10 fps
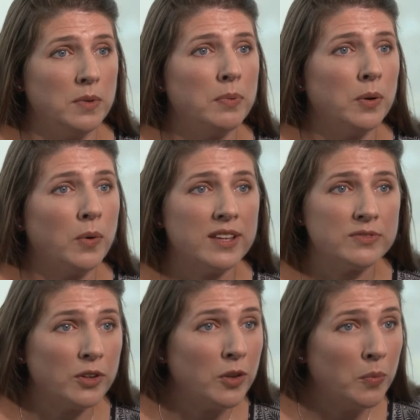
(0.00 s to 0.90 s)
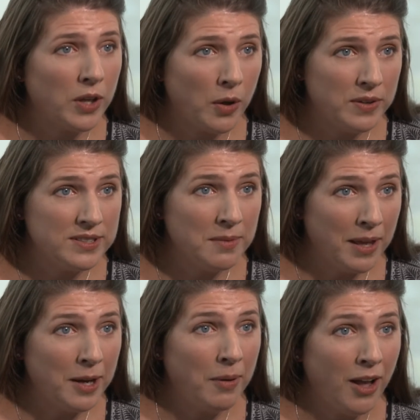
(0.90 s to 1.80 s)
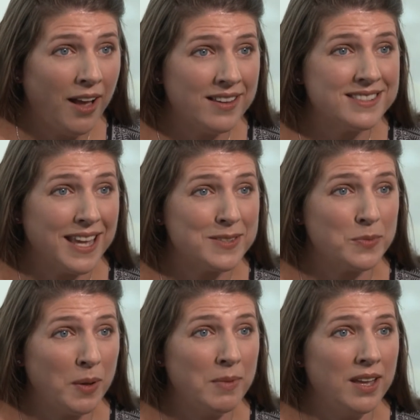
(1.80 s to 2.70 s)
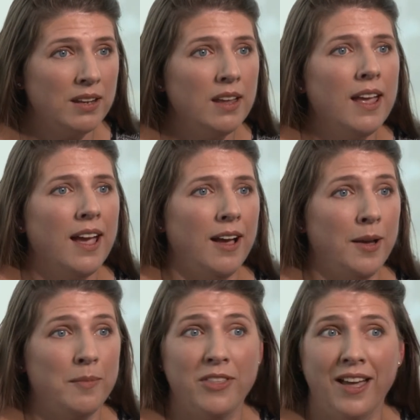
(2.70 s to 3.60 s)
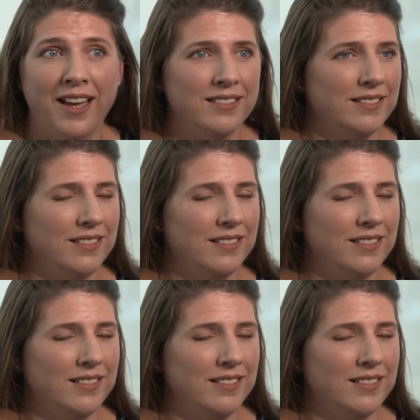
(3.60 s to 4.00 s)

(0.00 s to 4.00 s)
we progress further, we go into menopause as women. Um, that